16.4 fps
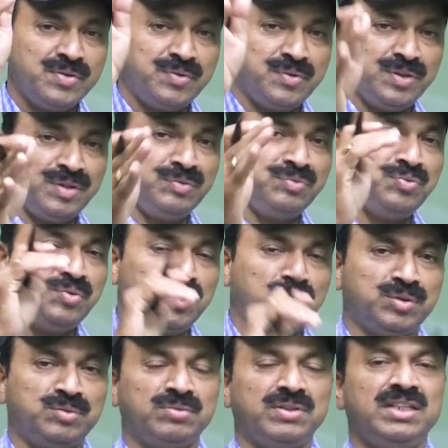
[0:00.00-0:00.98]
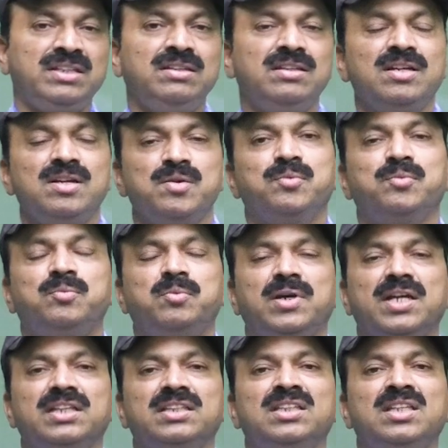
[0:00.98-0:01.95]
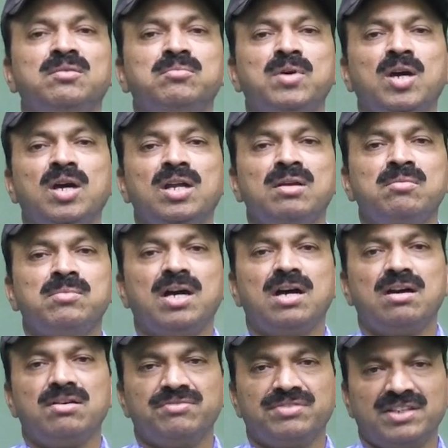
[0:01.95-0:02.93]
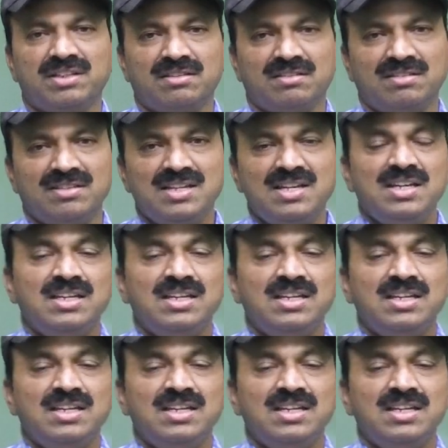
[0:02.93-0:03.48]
24th one Vardhamana Mahavira.